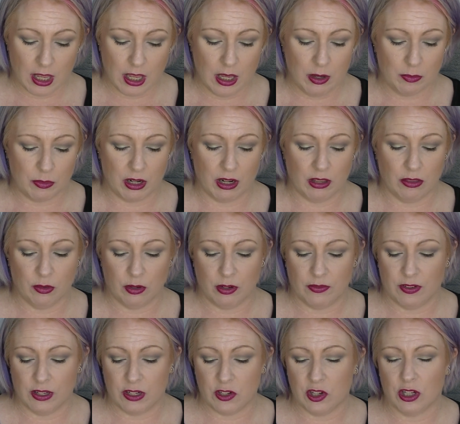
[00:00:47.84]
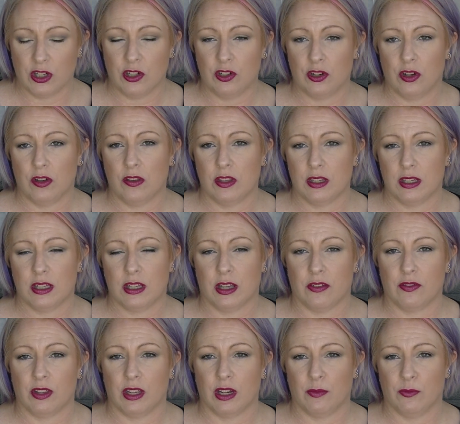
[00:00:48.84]
but I thought if I just show you the
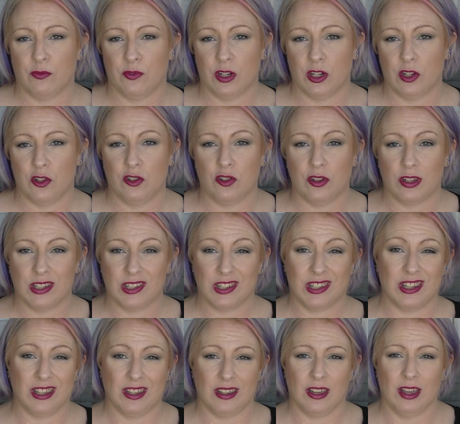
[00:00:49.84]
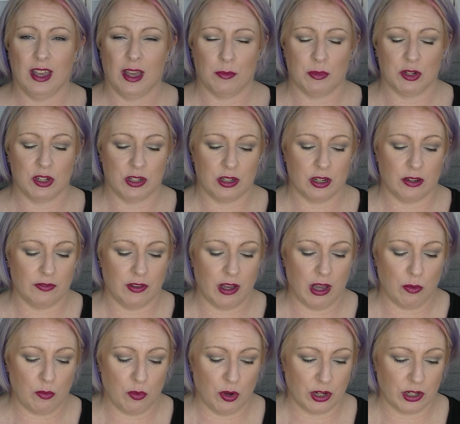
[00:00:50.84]
stuff that I'm finished, you can see how much stuff
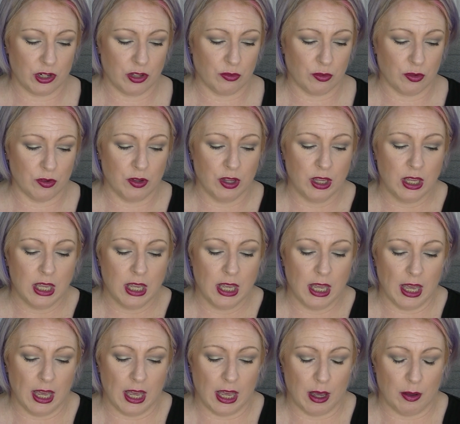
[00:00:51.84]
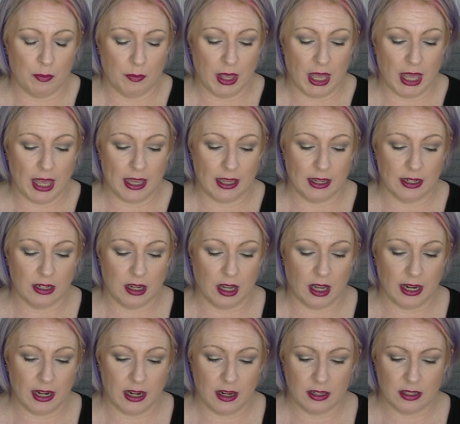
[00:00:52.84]
I worked through. And
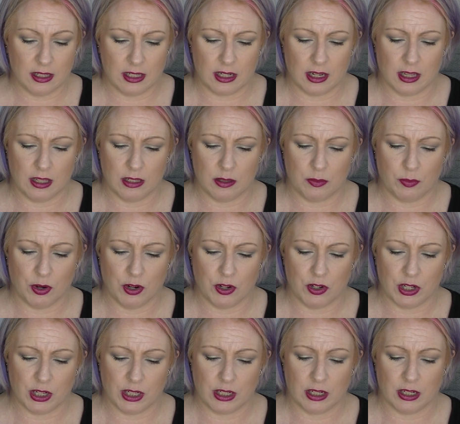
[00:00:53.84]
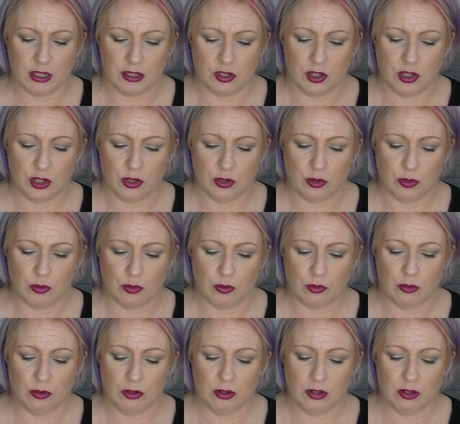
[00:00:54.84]
I didn't start this project
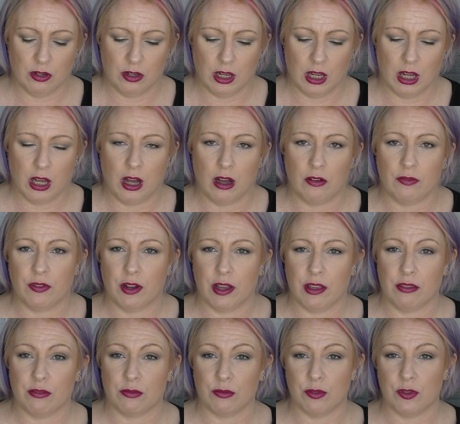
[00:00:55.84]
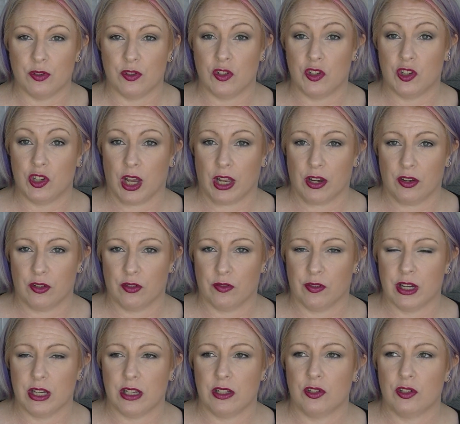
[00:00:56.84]
until halfway through
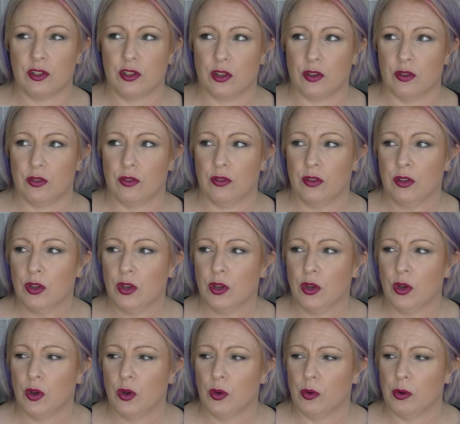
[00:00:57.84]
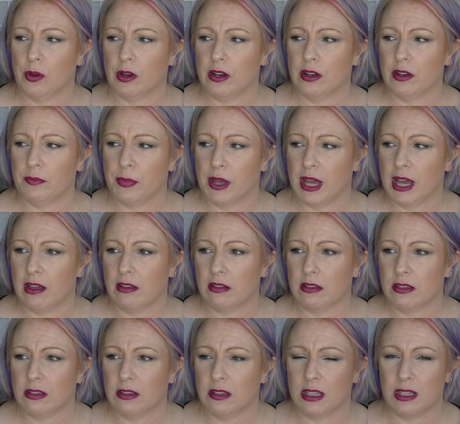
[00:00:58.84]
January, so this is about
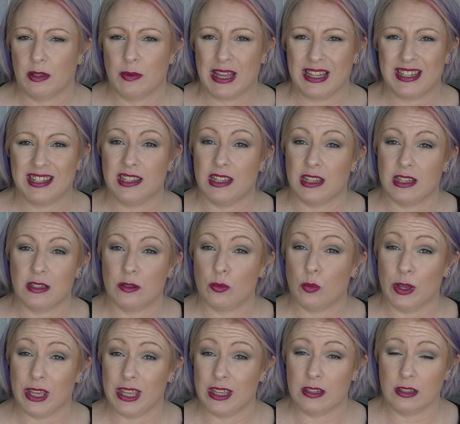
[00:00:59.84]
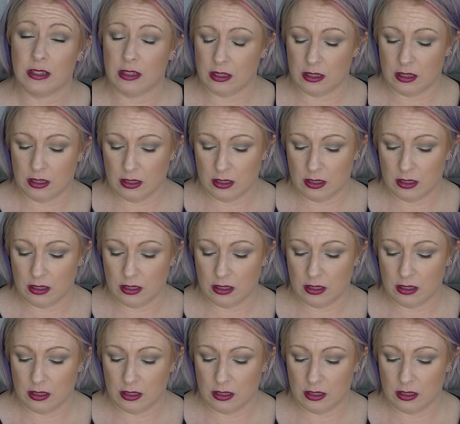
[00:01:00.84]
6 weeks